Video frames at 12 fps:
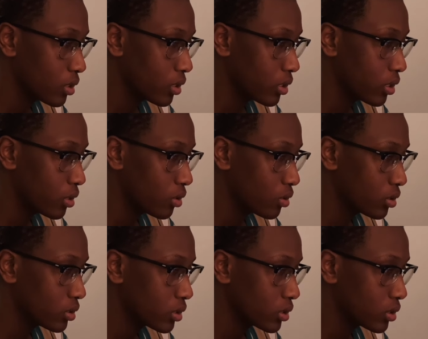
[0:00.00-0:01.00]
And
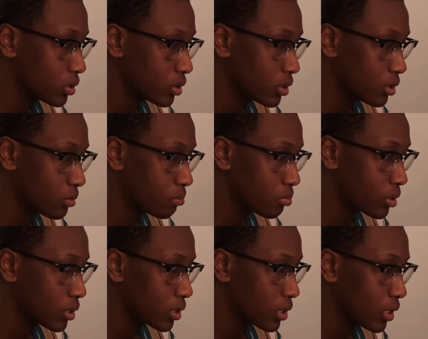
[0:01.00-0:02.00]
oranges. I'll
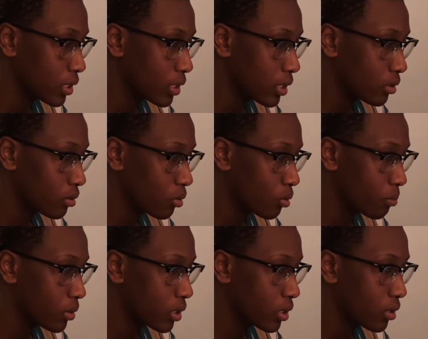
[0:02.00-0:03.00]
bring that down a little
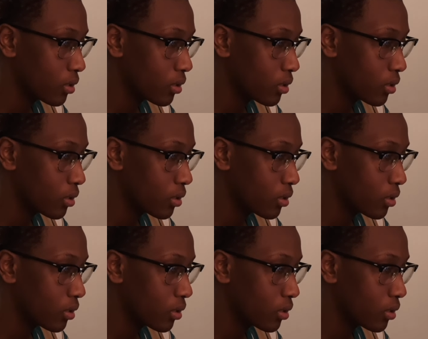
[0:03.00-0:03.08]
bit.